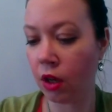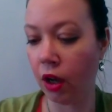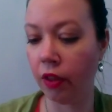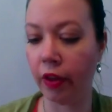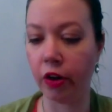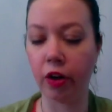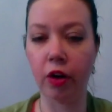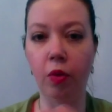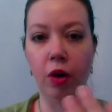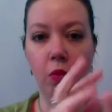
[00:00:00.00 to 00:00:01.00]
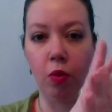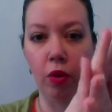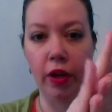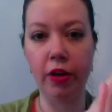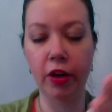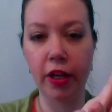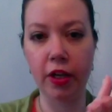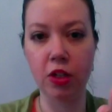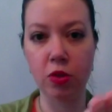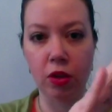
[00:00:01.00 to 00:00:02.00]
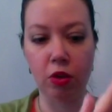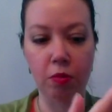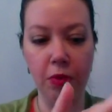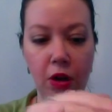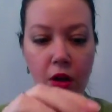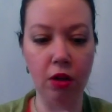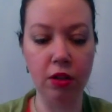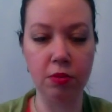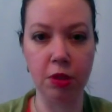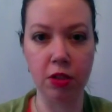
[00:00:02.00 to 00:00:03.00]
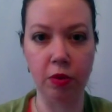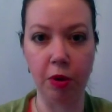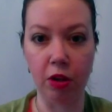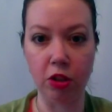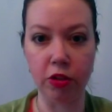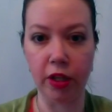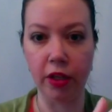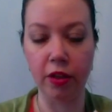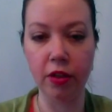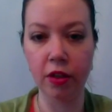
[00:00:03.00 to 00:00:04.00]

And then you're going to want to roll it in your hand into a little ball, as much of a ball as you can.